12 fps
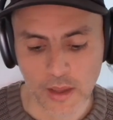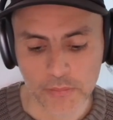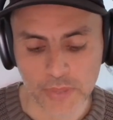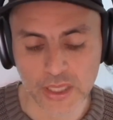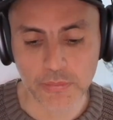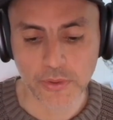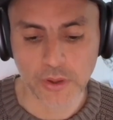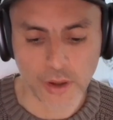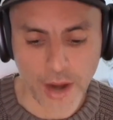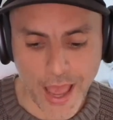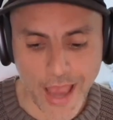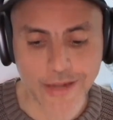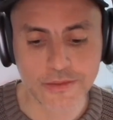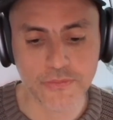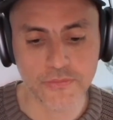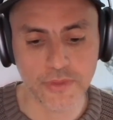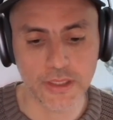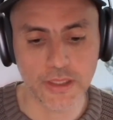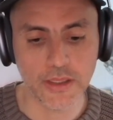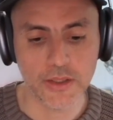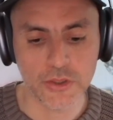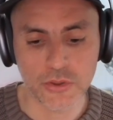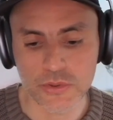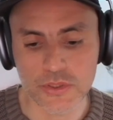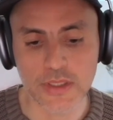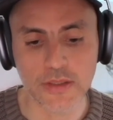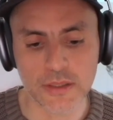people are actively using